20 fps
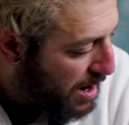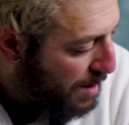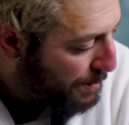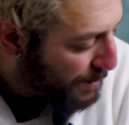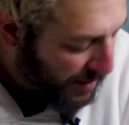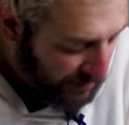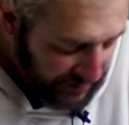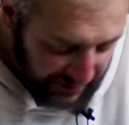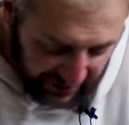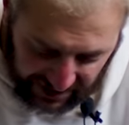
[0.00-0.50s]

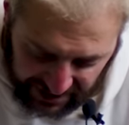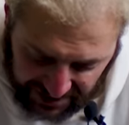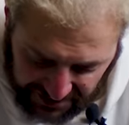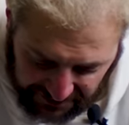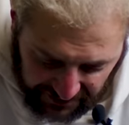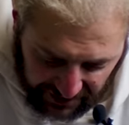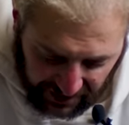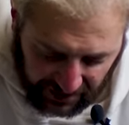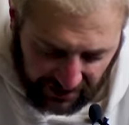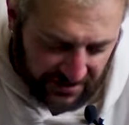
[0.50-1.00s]
My biggest
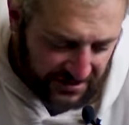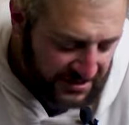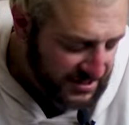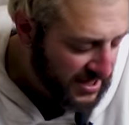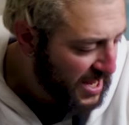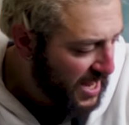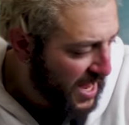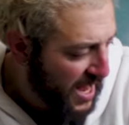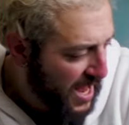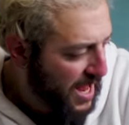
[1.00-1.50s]
fear is
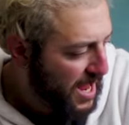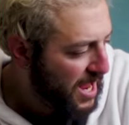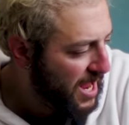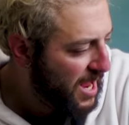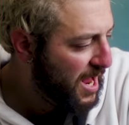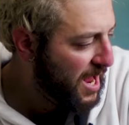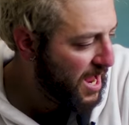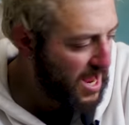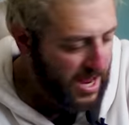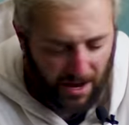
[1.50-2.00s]
that
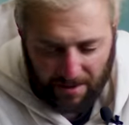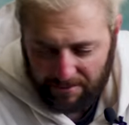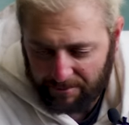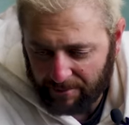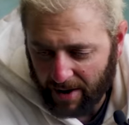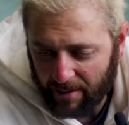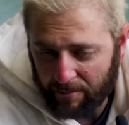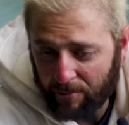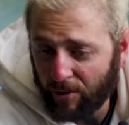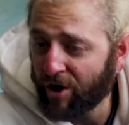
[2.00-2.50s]

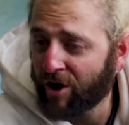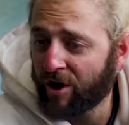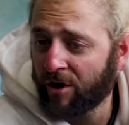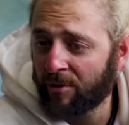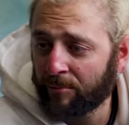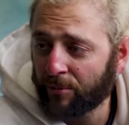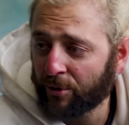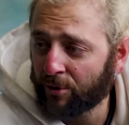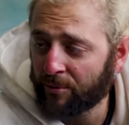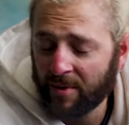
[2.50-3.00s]
my
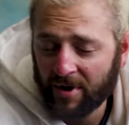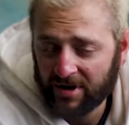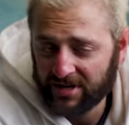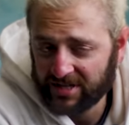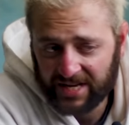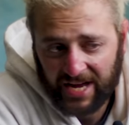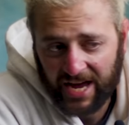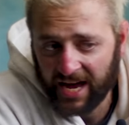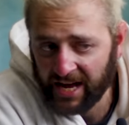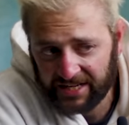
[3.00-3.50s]
mom or my
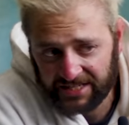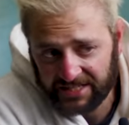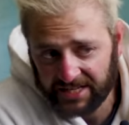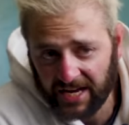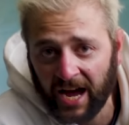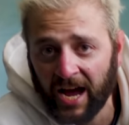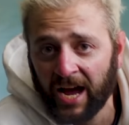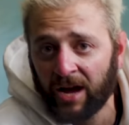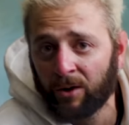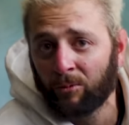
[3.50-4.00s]
dad
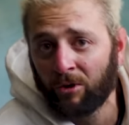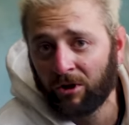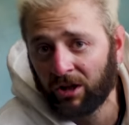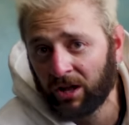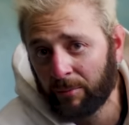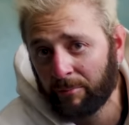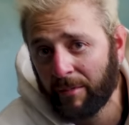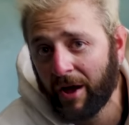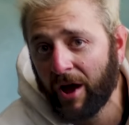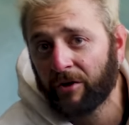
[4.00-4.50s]
die while
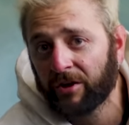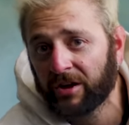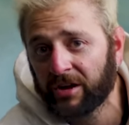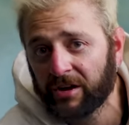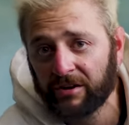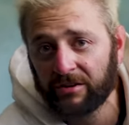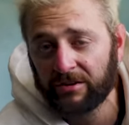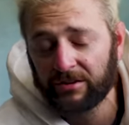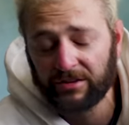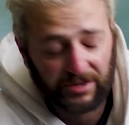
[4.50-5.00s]
I'm out
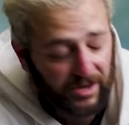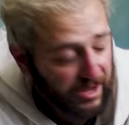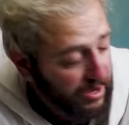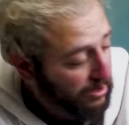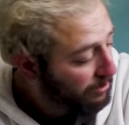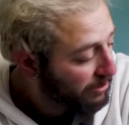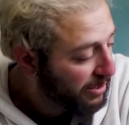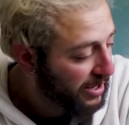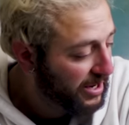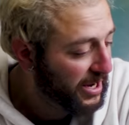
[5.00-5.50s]
here, you
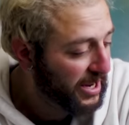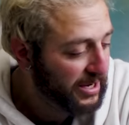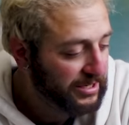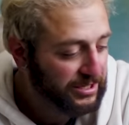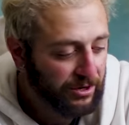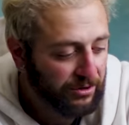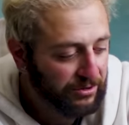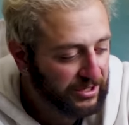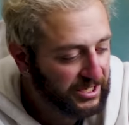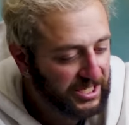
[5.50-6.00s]
know, and I
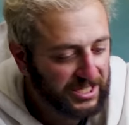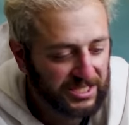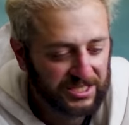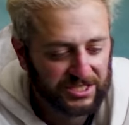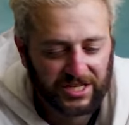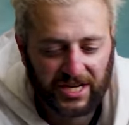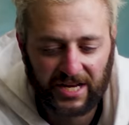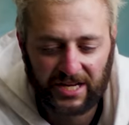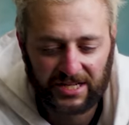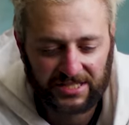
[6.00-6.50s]
don't get a
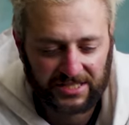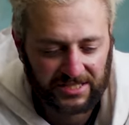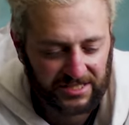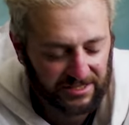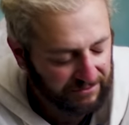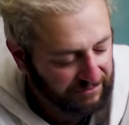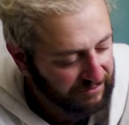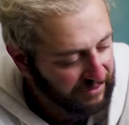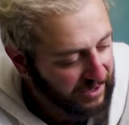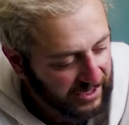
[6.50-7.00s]
chance
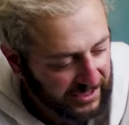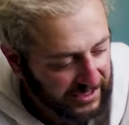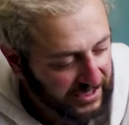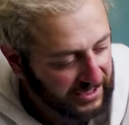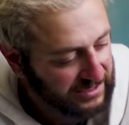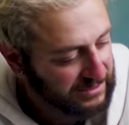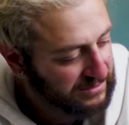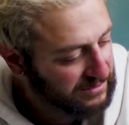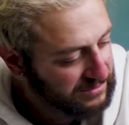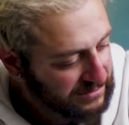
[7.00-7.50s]
to
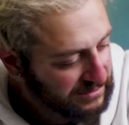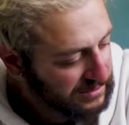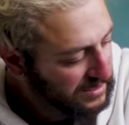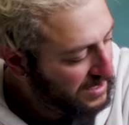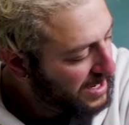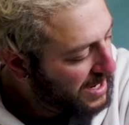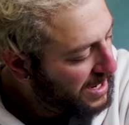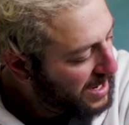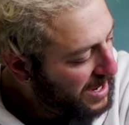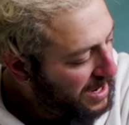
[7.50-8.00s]
fucking
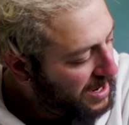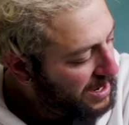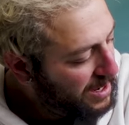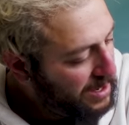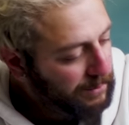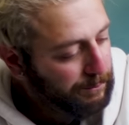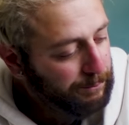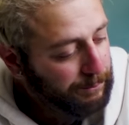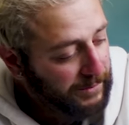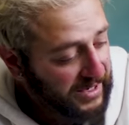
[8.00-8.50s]

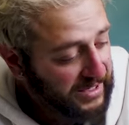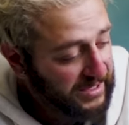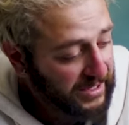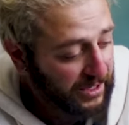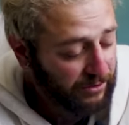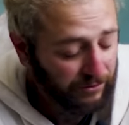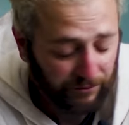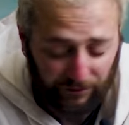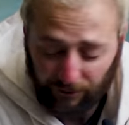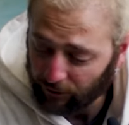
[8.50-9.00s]
be
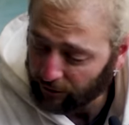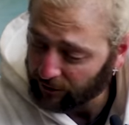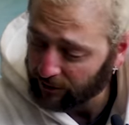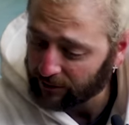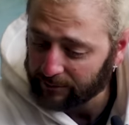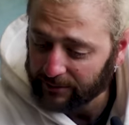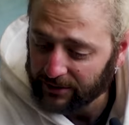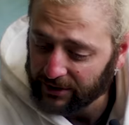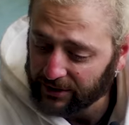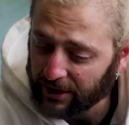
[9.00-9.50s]
there for
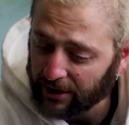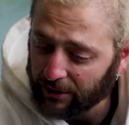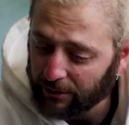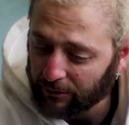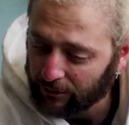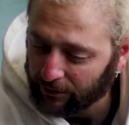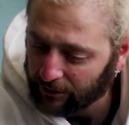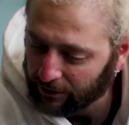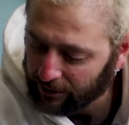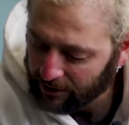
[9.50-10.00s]
them, you know,
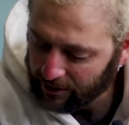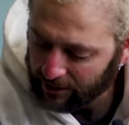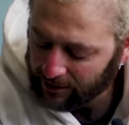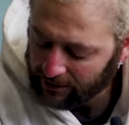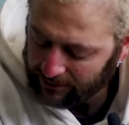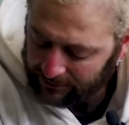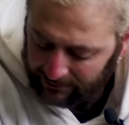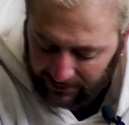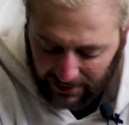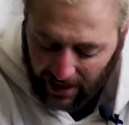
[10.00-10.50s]
or
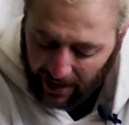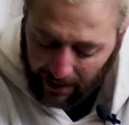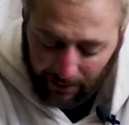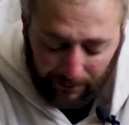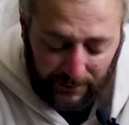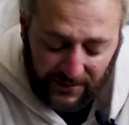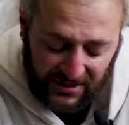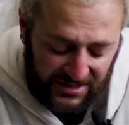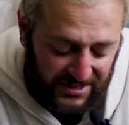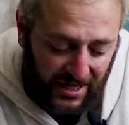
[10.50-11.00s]
I
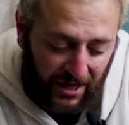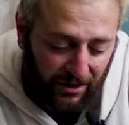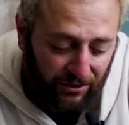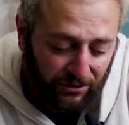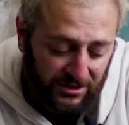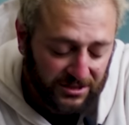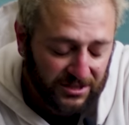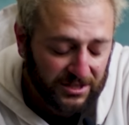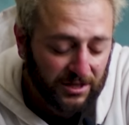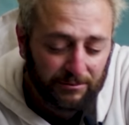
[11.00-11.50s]
miss out
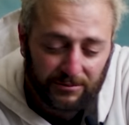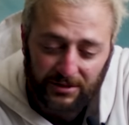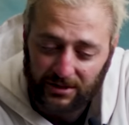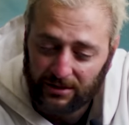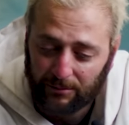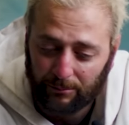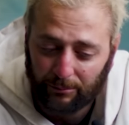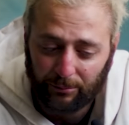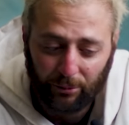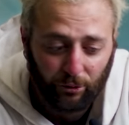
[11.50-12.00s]
on something
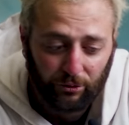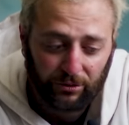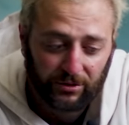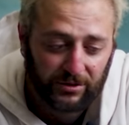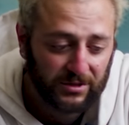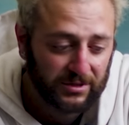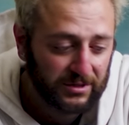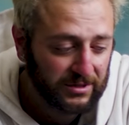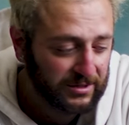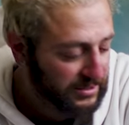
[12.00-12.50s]

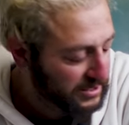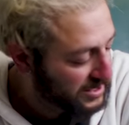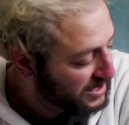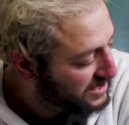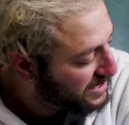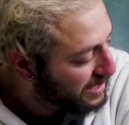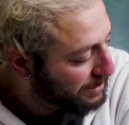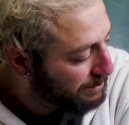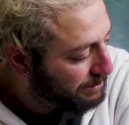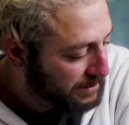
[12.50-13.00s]
important
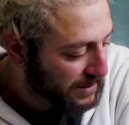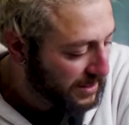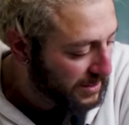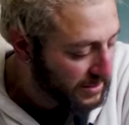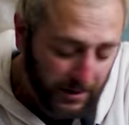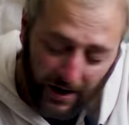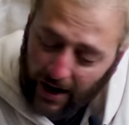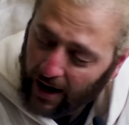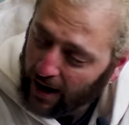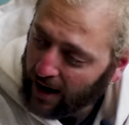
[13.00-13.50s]
because I'm
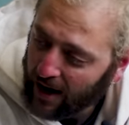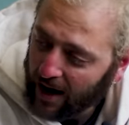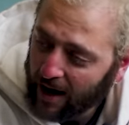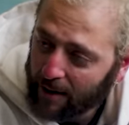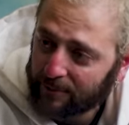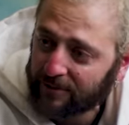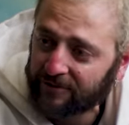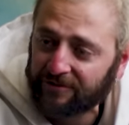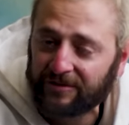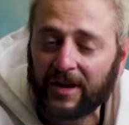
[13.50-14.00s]
I, am i
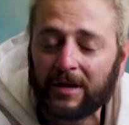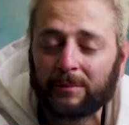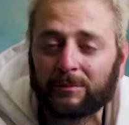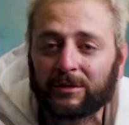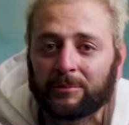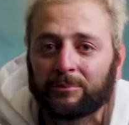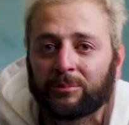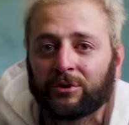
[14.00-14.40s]
am a family